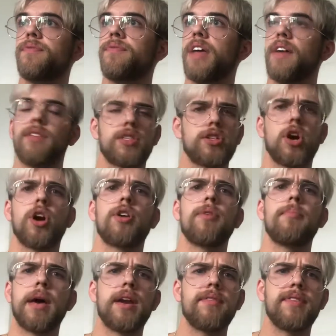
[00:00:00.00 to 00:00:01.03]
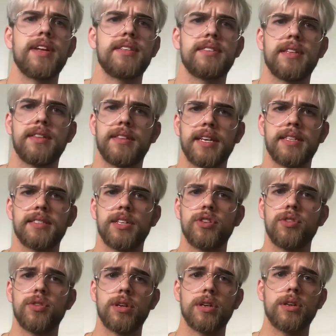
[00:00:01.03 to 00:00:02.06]
they have a ton of benefits and things that
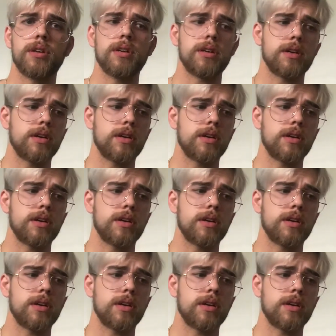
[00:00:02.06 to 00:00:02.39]
you can